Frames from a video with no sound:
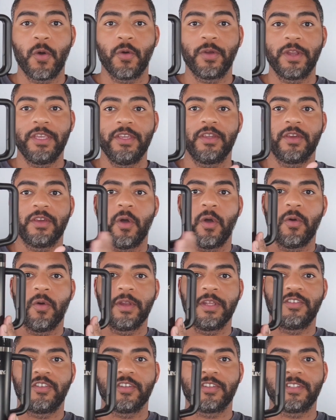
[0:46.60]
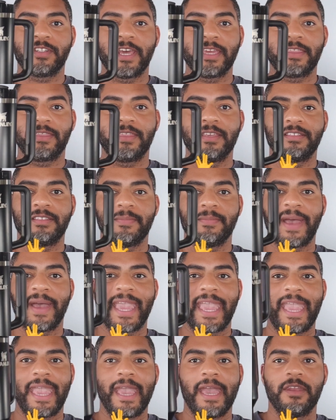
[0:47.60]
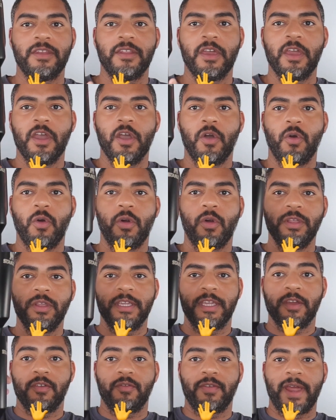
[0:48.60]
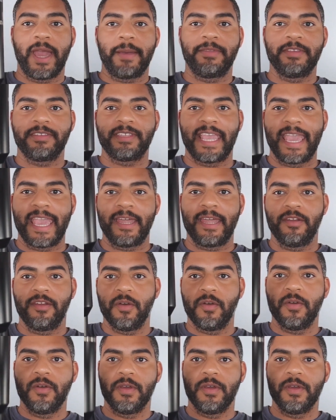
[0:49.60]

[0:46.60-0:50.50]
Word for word: it. You can hold it just like this in my hand, or you can grab this handle.